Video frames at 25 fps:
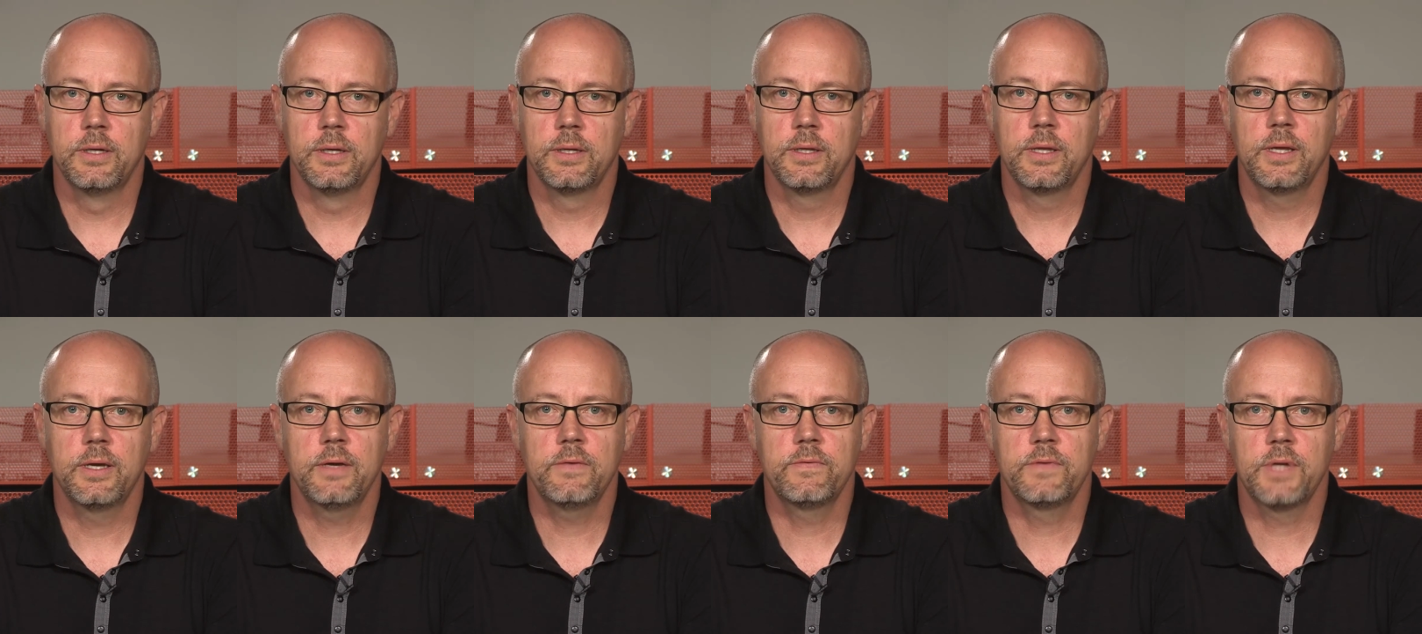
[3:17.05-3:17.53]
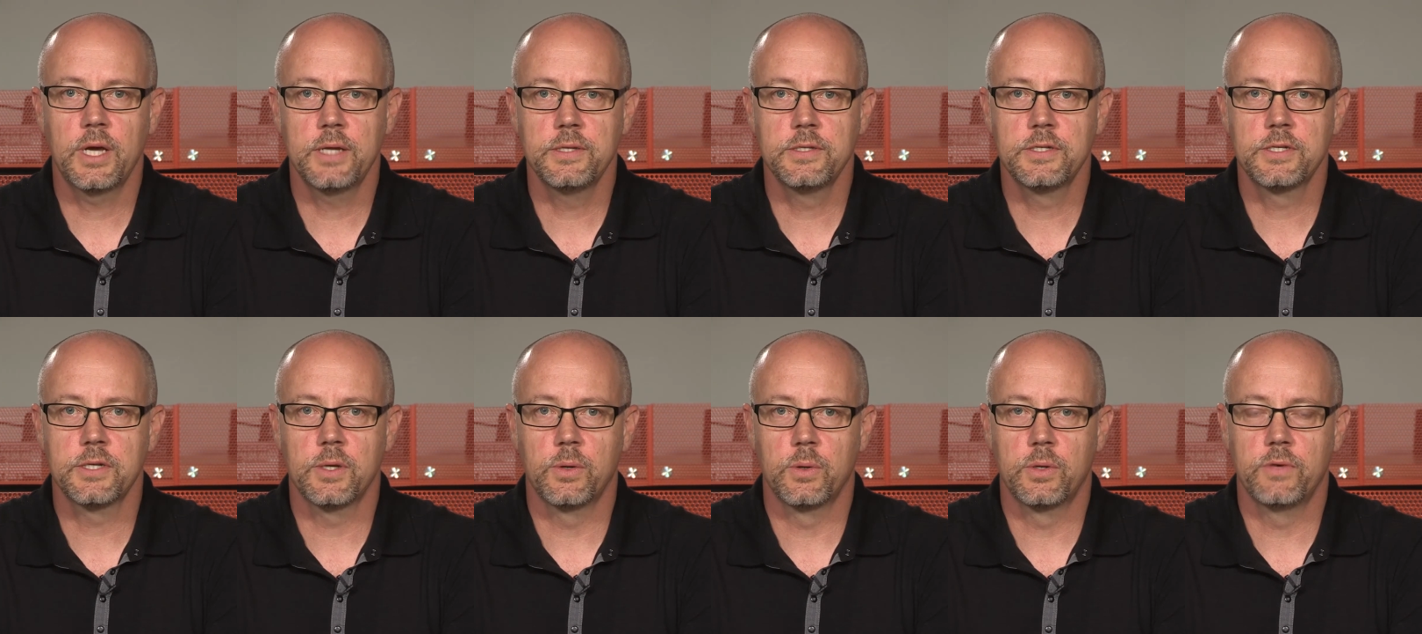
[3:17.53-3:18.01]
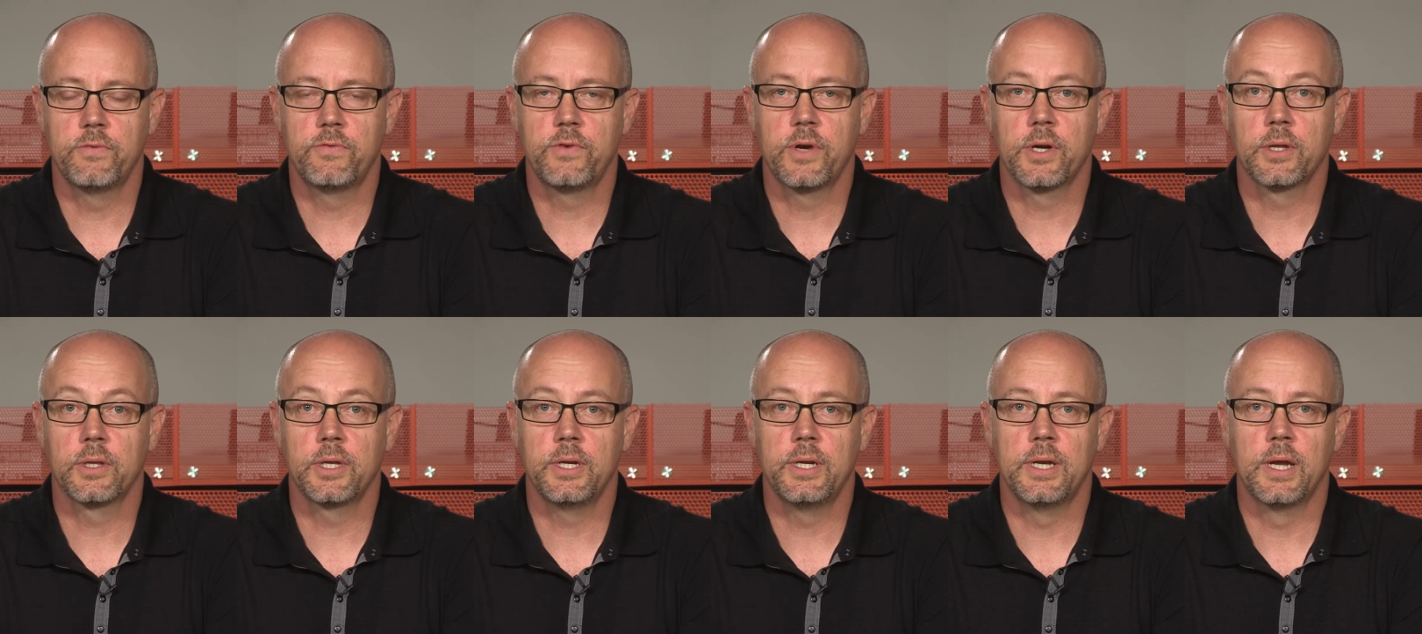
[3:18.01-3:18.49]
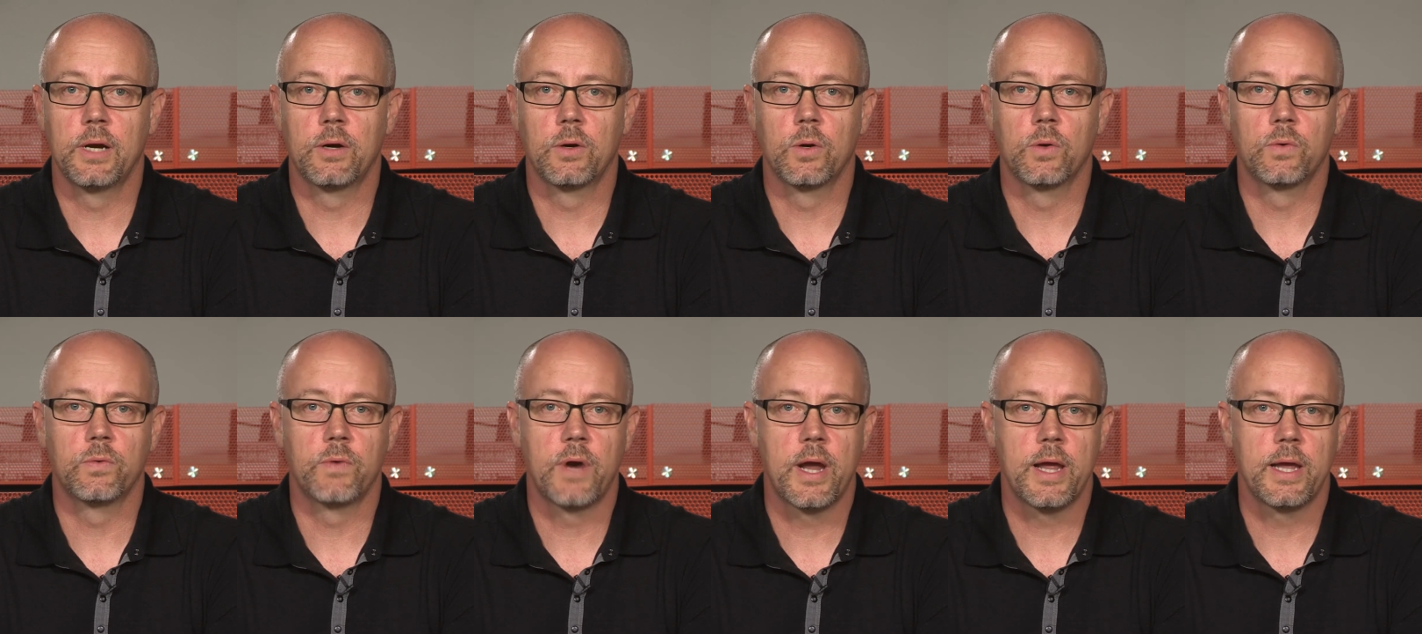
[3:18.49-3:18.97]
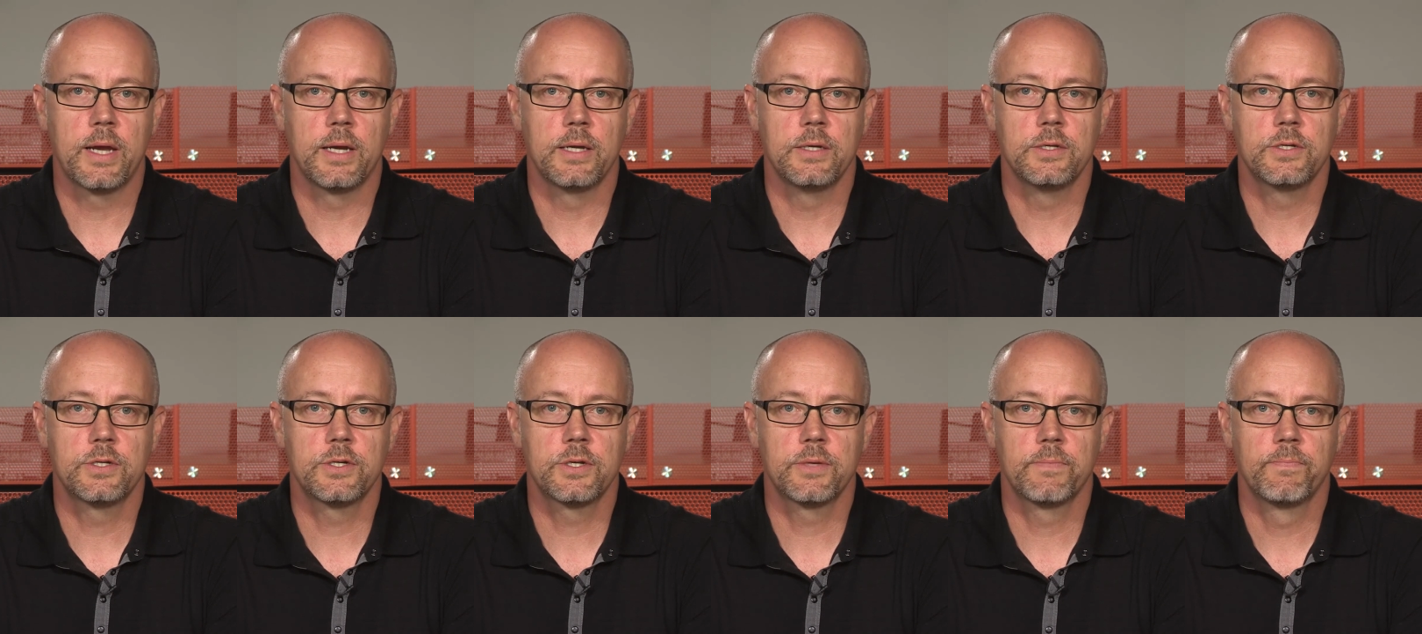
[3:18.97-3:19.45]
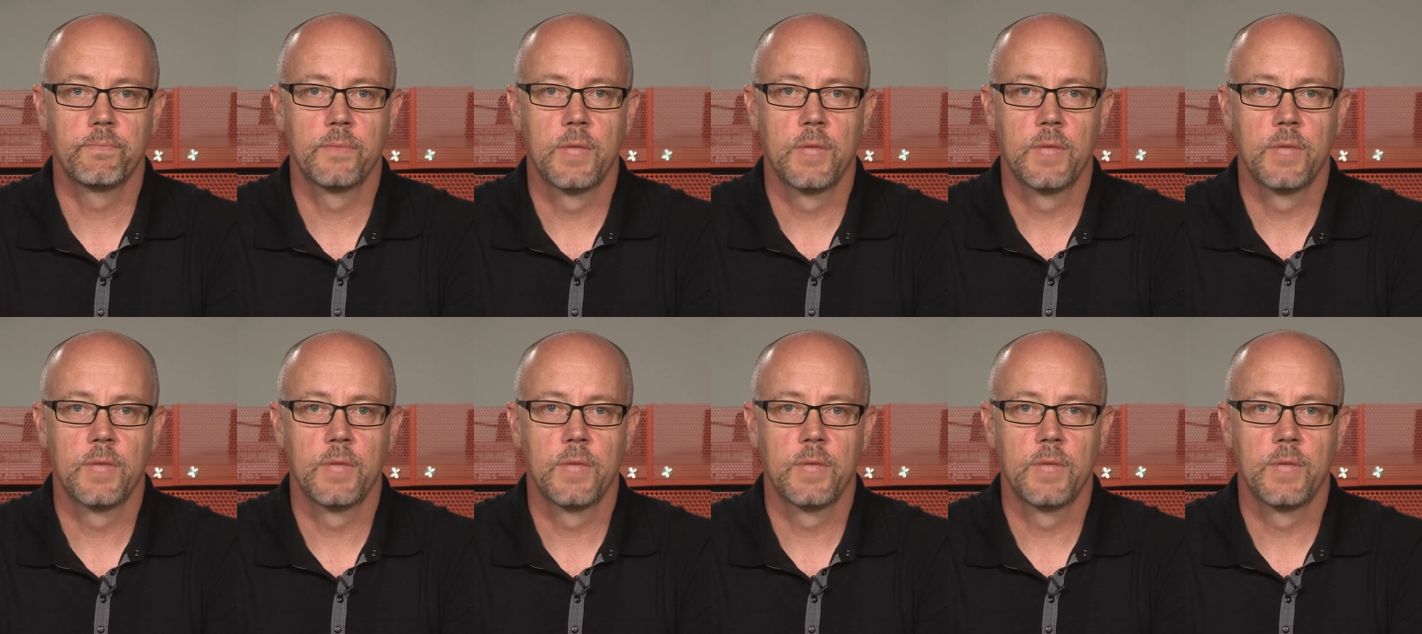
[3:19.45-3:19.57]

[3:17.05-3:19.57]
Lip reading: they have done so in a fairly narrow range.